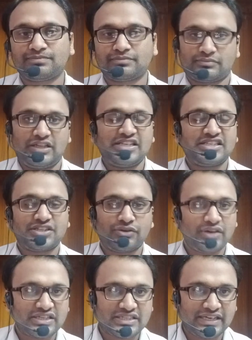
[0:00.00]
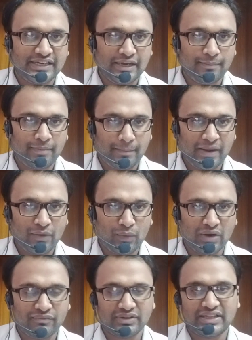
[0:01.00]
He's stressed. He didn't prepare
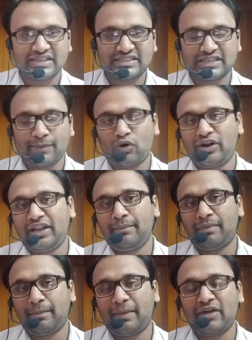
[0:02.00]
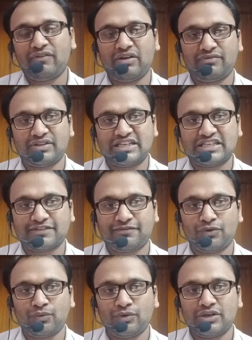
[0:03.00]
well for the exam, or he didn't prepare well for the
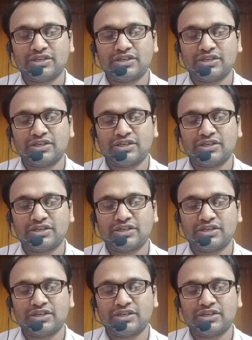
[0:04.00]
interview.